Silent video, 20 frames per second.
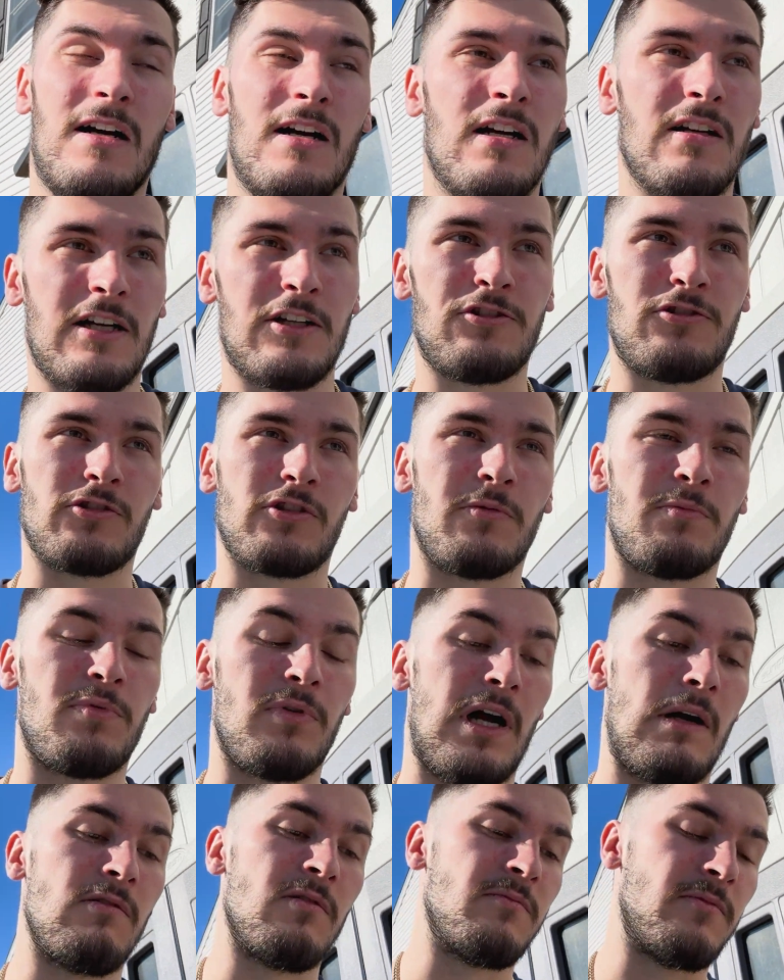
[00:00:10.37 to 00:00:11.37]
electrical
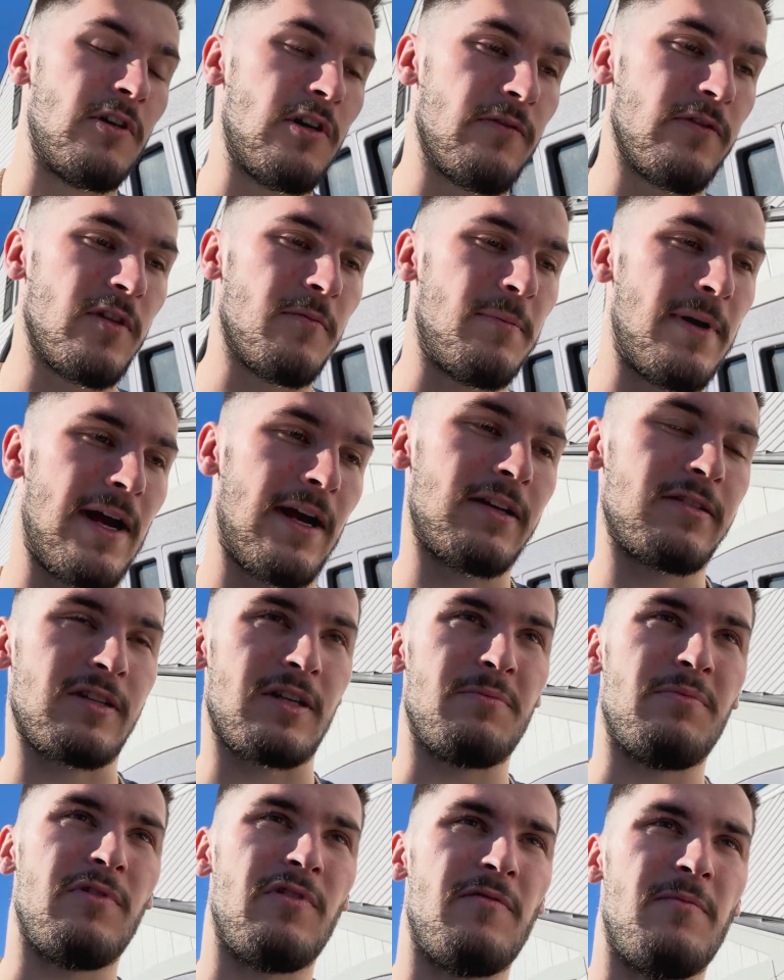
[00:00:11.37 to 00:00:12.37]
problem over the past
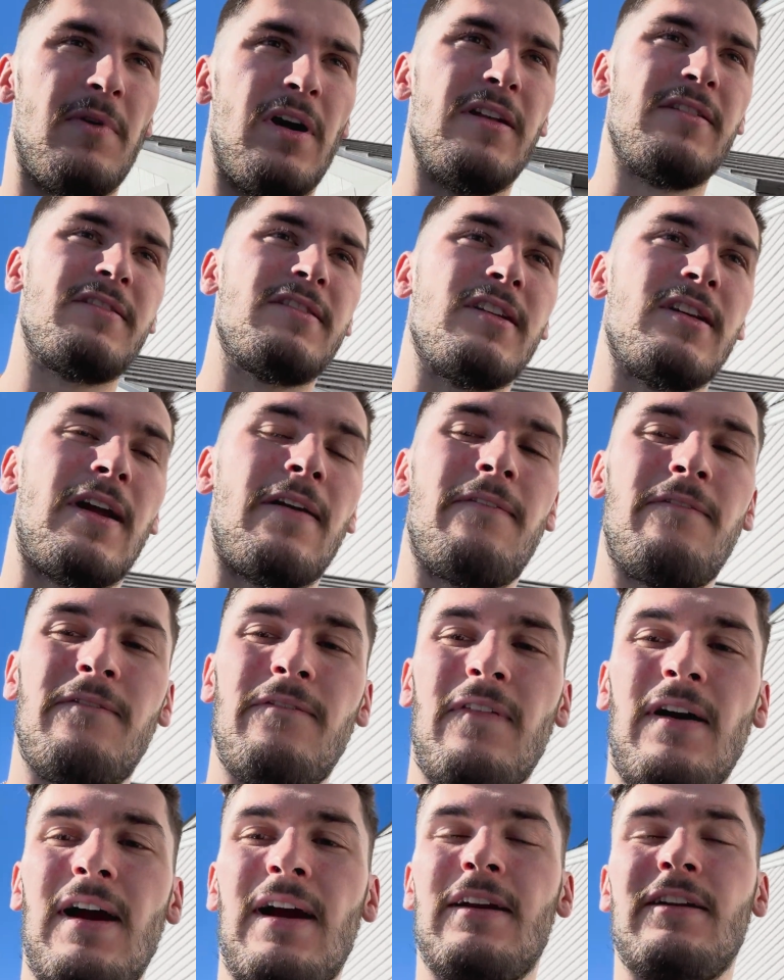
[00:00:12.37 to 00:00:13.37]
couple of months, and I
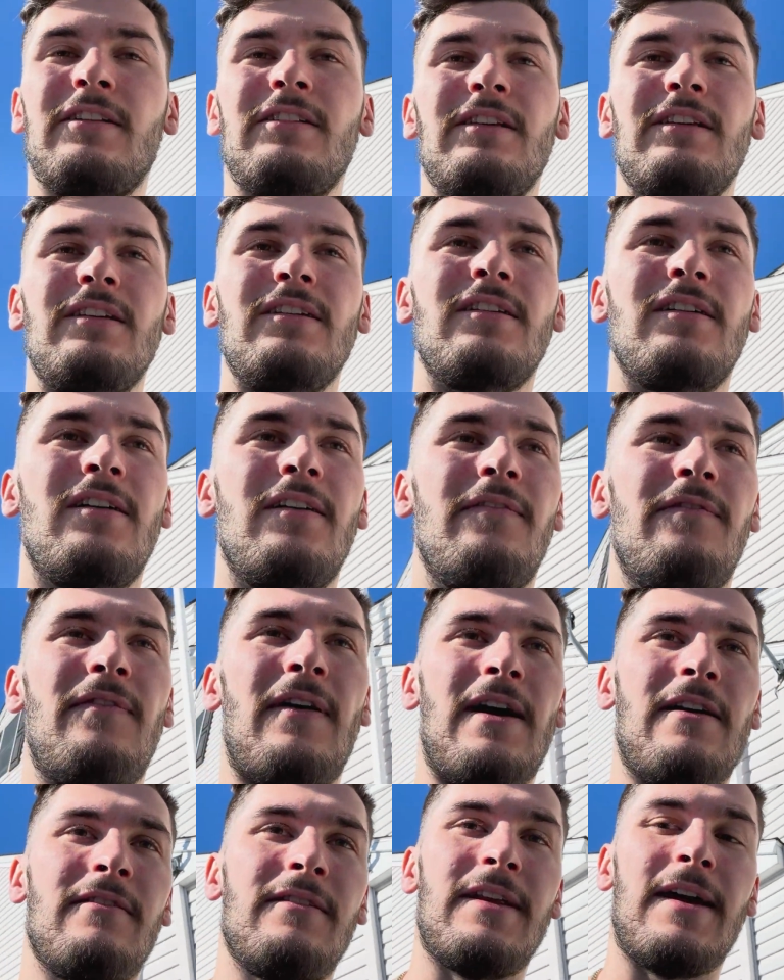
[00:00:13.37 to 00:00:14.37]
finally
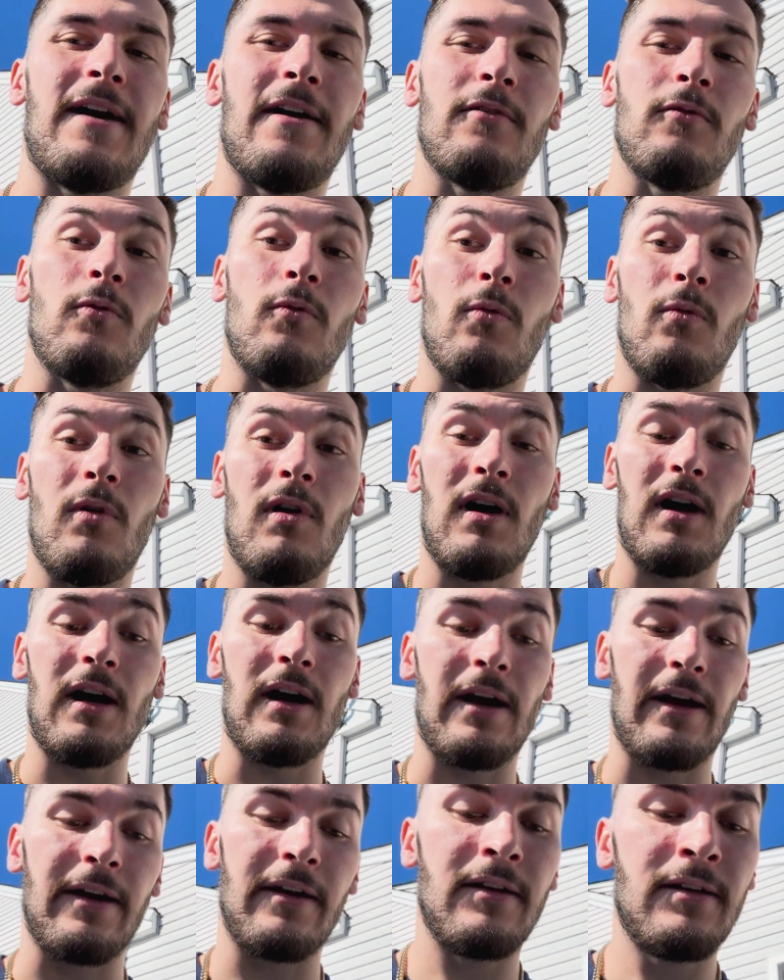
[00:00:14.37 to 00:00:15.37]
found out
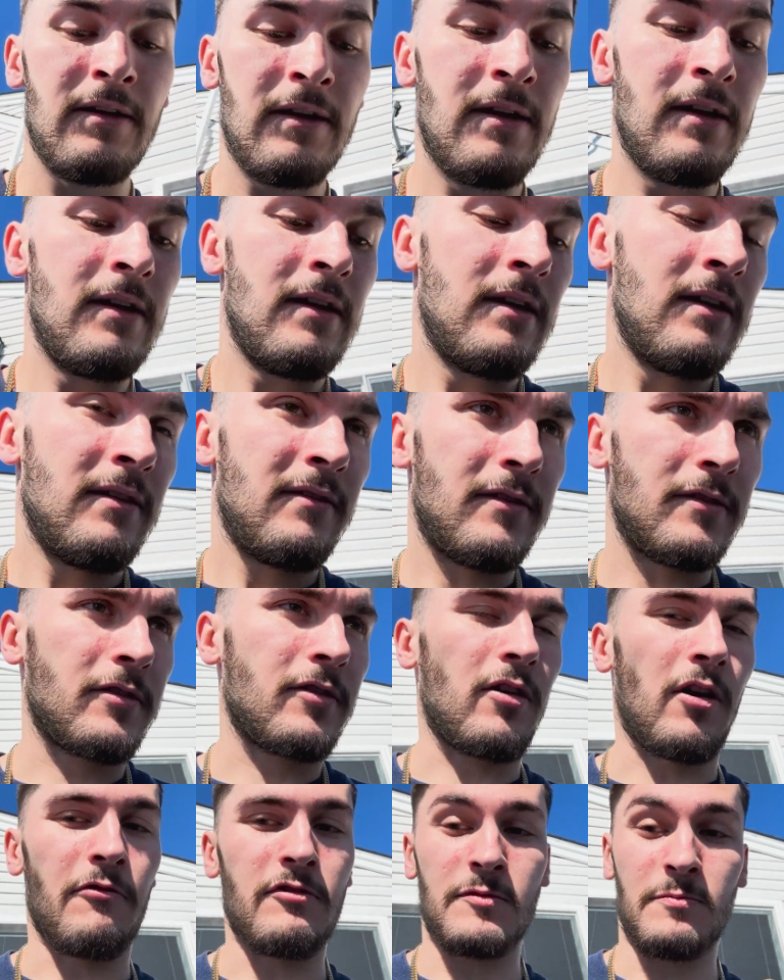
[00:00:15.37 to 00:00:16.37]
why this
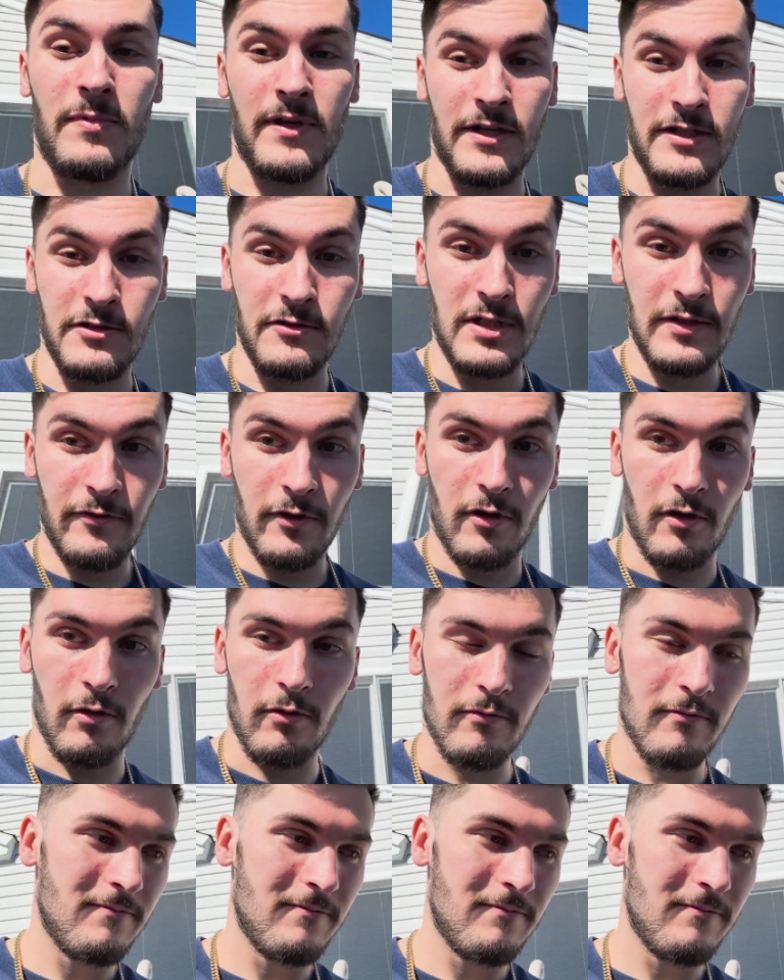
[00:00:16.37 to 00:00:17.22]
car was being so difficult.